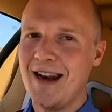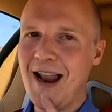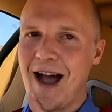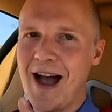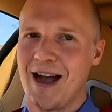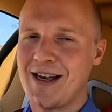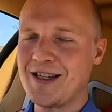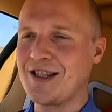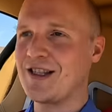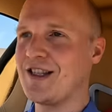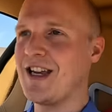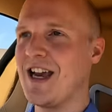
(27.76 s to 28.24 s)

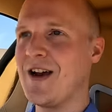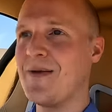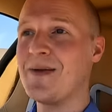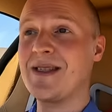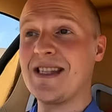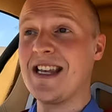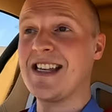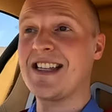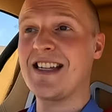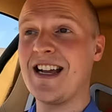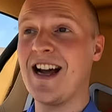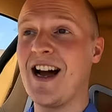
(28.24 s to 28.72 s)
last year
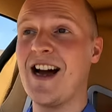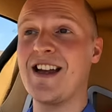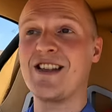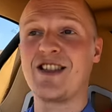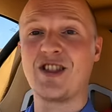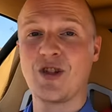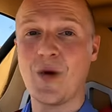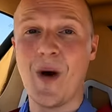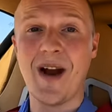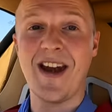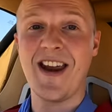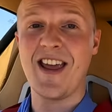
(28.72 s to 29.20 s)
was this
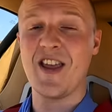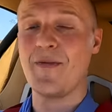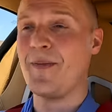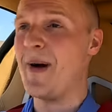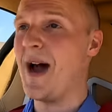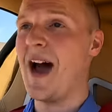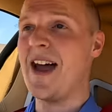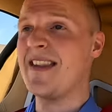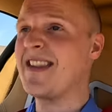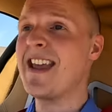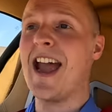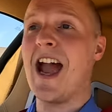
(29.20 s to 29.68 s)
car's 20th
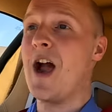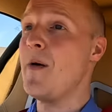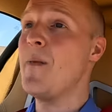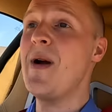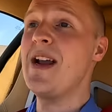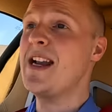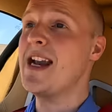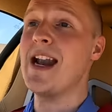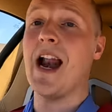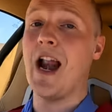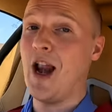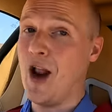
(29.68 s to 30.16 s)
birthday and
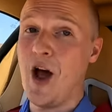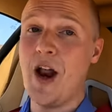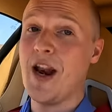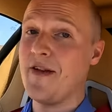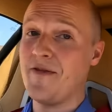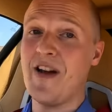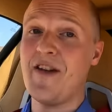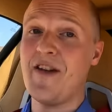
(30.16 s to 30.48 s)
we did a lot of